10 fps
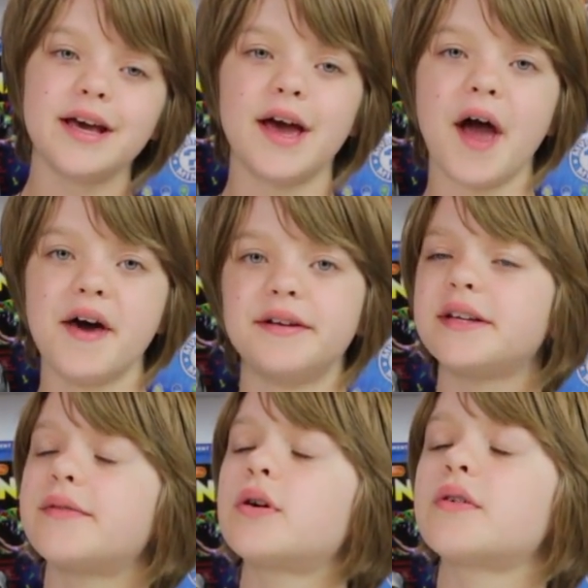And
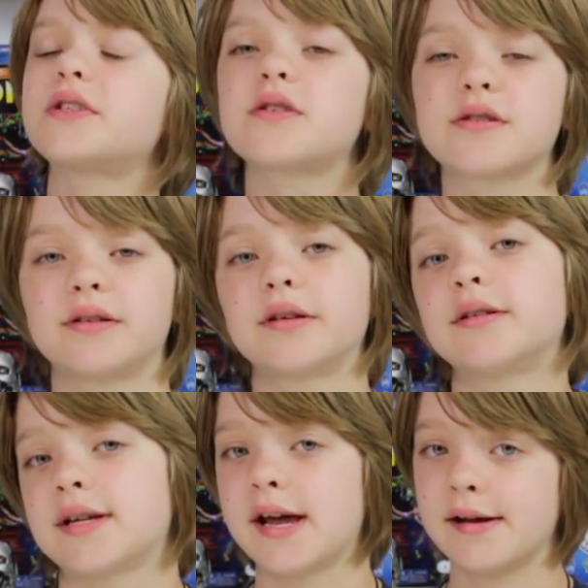even though it's just a
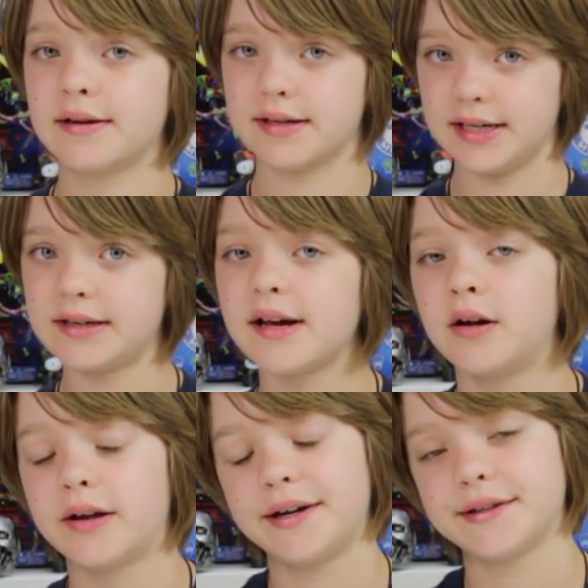little
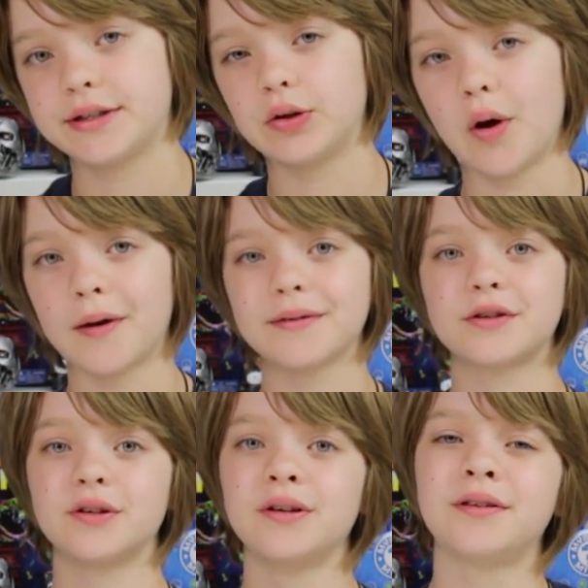detail, it adds a lot
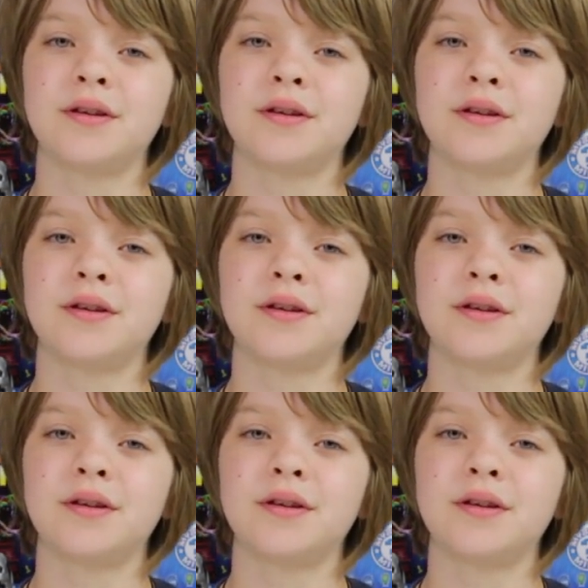to,